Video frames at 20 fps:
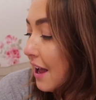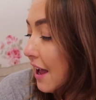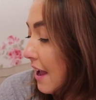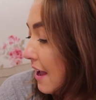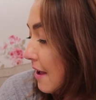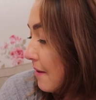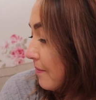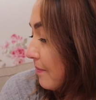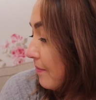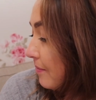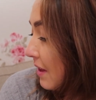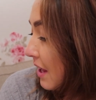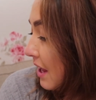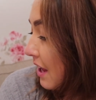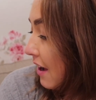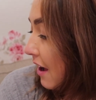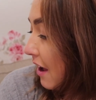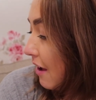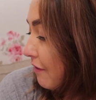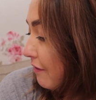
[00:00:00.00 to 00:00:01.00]
I
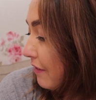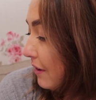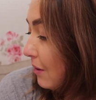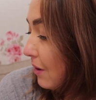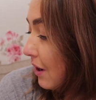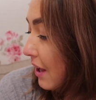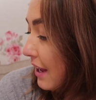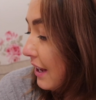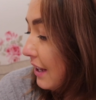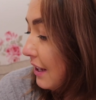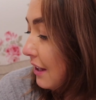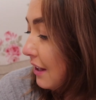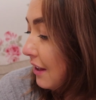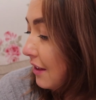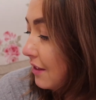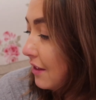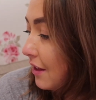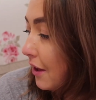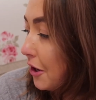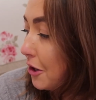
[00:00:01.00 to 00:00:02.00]
feel like
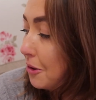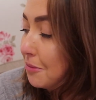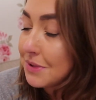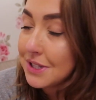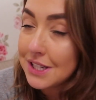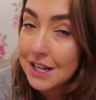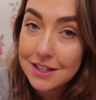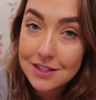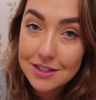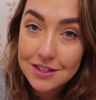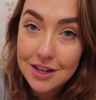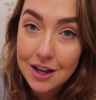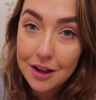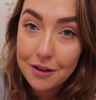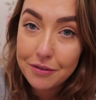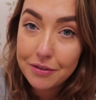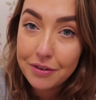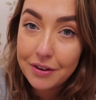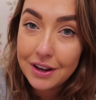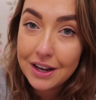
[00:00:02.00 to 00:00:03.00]
the Homesense
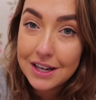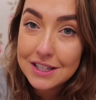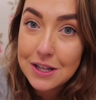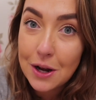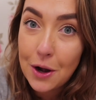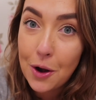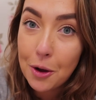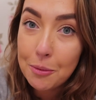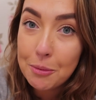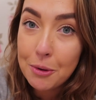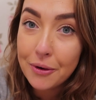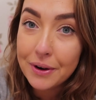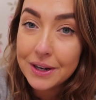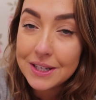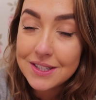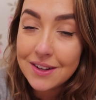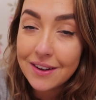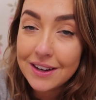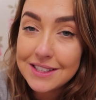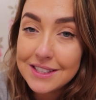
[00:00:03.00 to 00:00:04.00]
stuff is a lot more
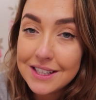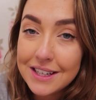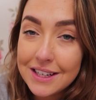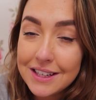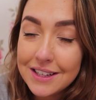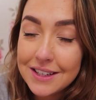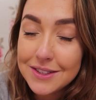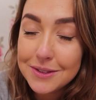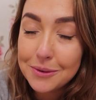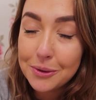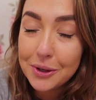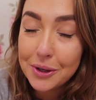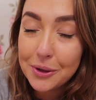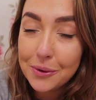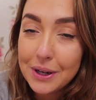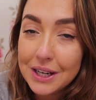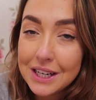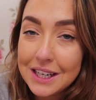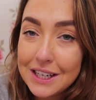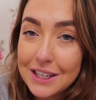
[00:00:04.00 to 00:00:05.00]
exciting. So I'm going to
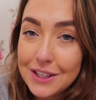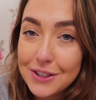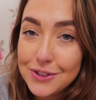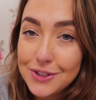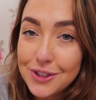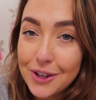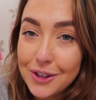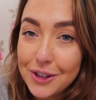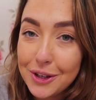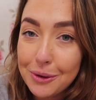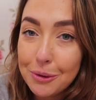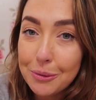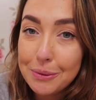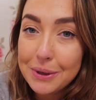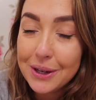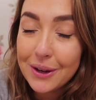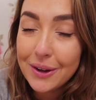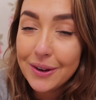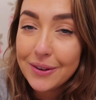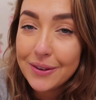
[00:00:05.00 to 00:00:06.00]
quickly show you what
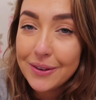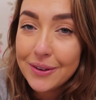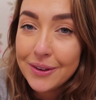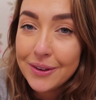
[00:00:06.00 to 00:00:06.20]
we got.